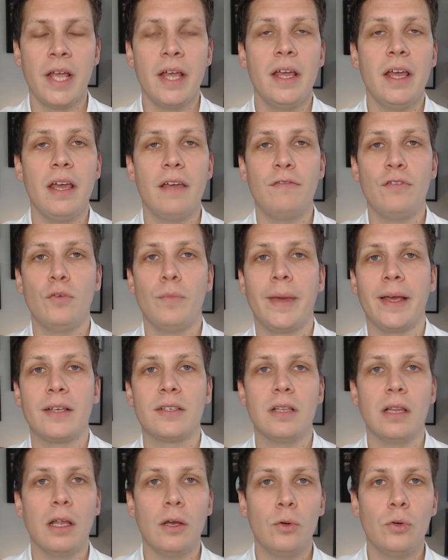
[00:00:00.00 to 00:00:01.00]
If you mix
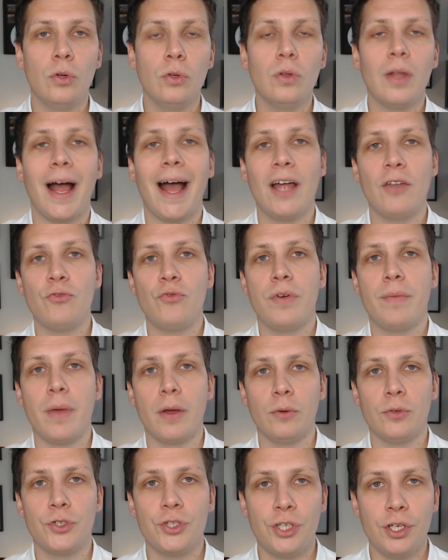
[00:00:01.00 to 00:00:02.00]
local and
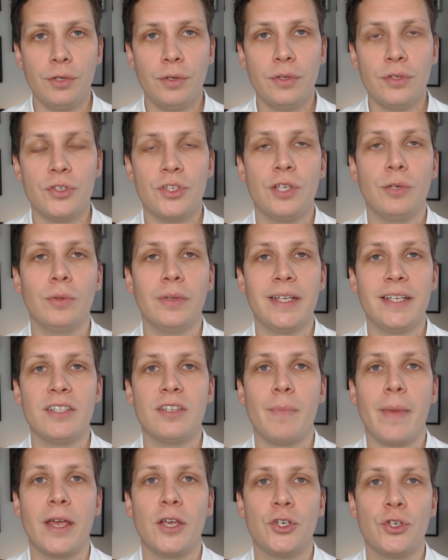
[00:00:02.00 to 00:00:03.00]
remote students, you'll need to
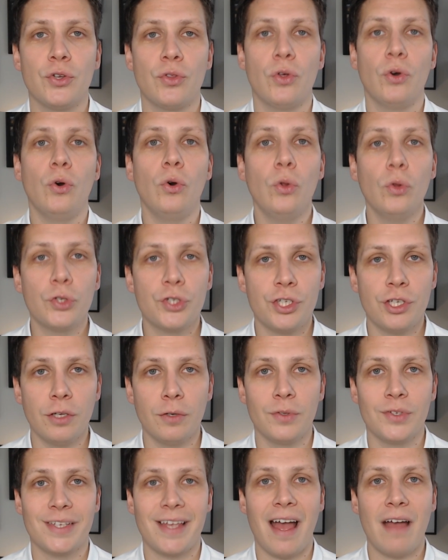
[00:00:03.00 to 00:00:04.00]
make sure that all
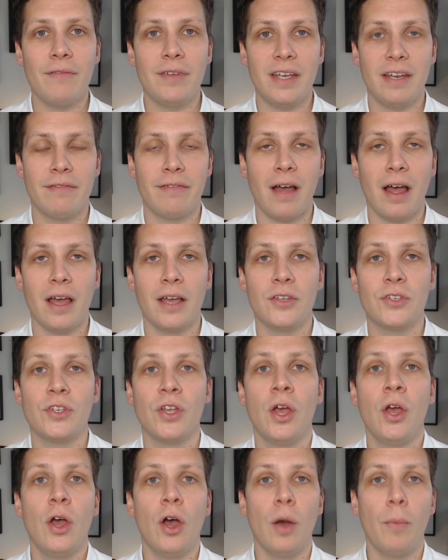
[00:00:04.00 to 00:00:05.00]
students have a device
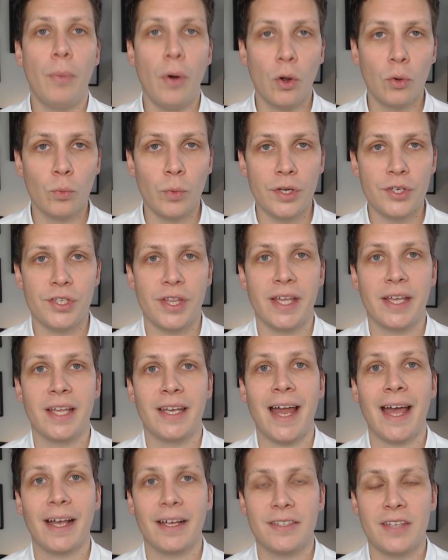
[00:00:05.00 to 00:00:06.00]
upon which they can
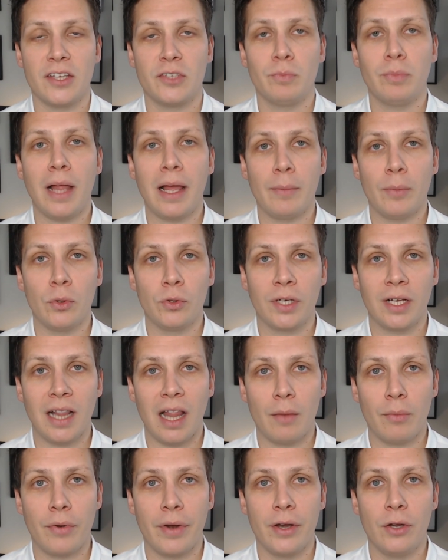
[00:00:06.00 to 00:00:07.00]
access Blackboard
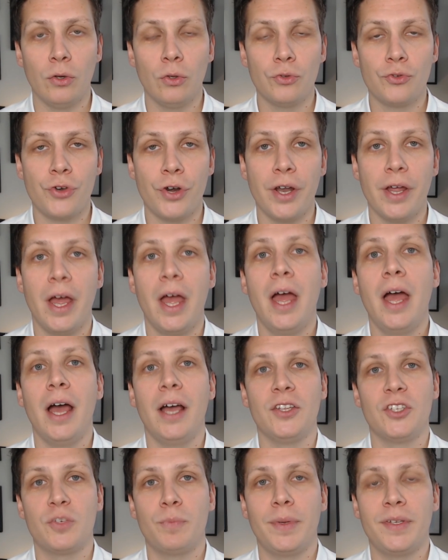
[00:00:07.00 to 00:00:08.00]
Collaborate Ultra
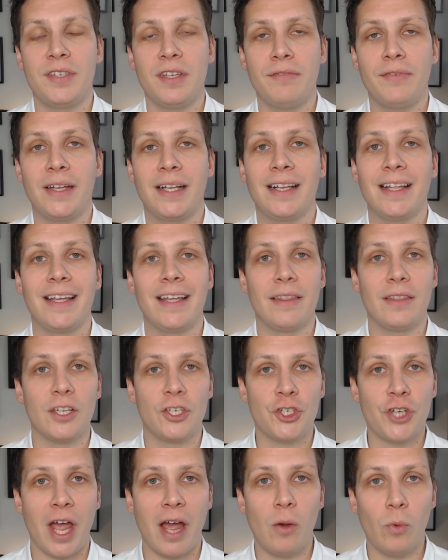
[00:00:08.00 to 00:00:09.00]
and specifically the
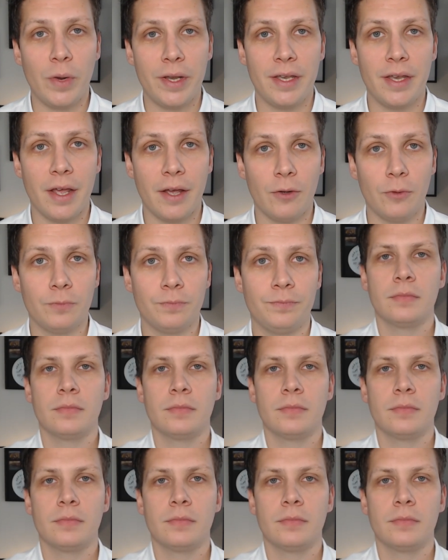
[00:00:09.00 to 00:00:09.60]
chat window.